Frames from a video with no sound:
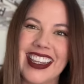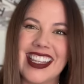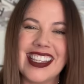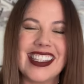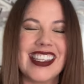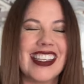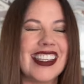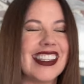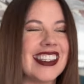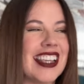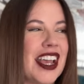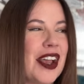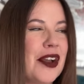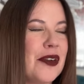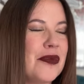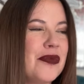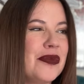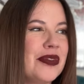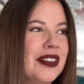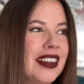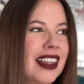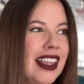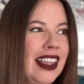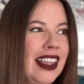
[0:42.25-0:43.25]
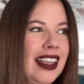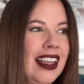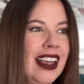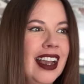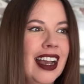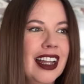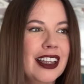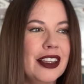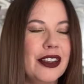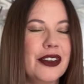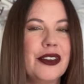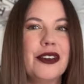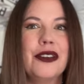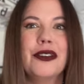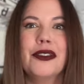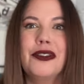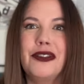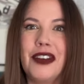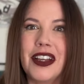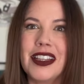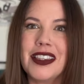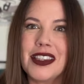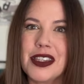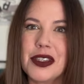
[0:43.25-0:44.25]
This is um, a little
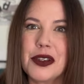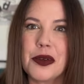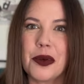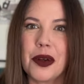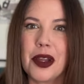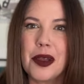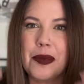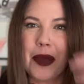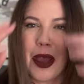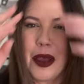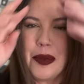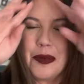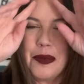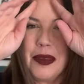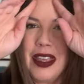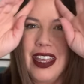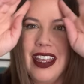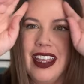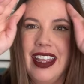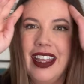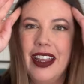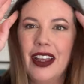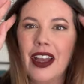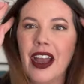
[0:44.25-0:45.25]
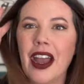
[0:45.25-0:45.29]
fun story about me.